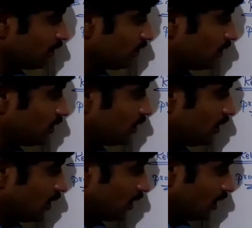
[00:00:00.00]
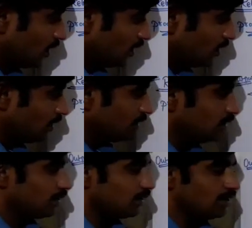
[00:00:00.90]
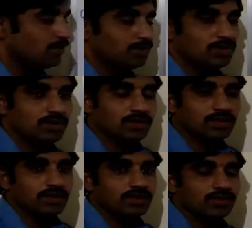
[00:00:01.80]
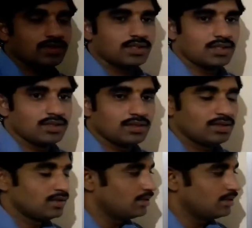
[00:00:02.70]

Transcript: for a inputs introduced in